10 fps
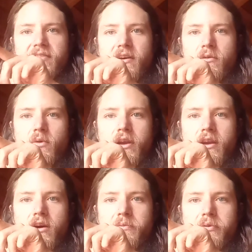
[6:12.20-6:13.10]
that one
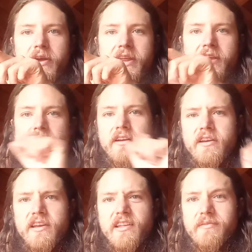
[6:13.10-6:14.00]
low point here
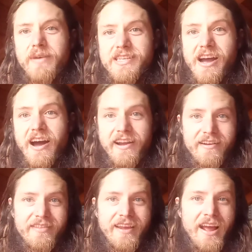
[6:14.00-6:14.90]
is much
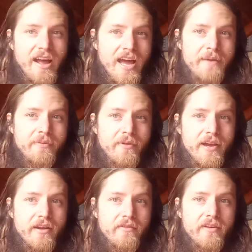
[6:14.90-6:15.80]
higher than a high
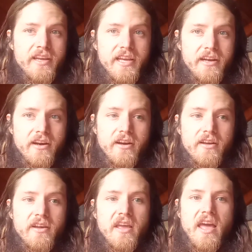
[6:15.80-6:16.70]
point over here.
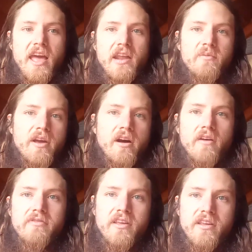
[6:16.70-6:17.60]
And we
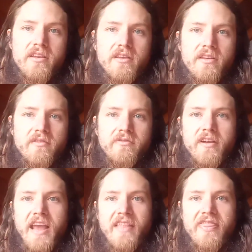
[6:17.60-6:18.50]
often
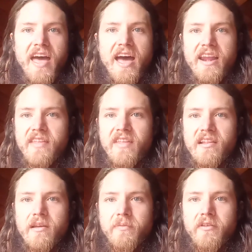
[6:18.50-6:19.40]
forget that, and that's
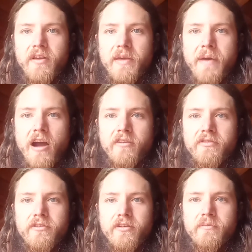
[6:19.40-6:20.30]
something really
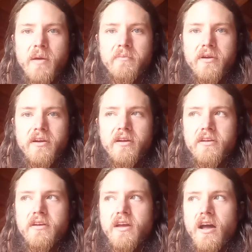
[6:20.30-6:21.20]
powerful to remember.
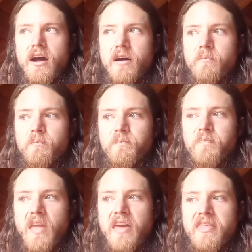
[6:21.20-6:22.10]

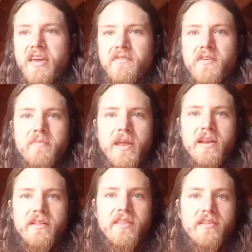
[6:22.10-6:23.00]
I think if you've made
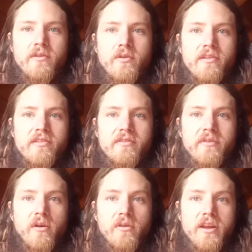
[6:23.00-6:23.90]
this course, you've
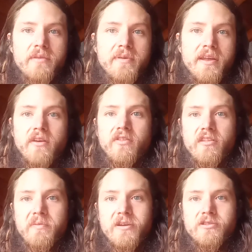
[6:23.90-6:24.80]
already been on the
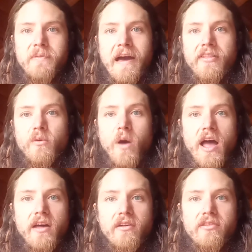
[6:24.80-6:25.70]
spiritual path a
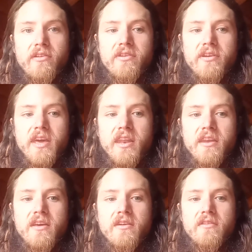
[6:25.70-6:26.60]
while, so you can
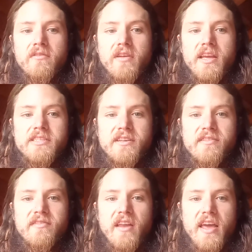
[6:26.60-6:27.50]
really just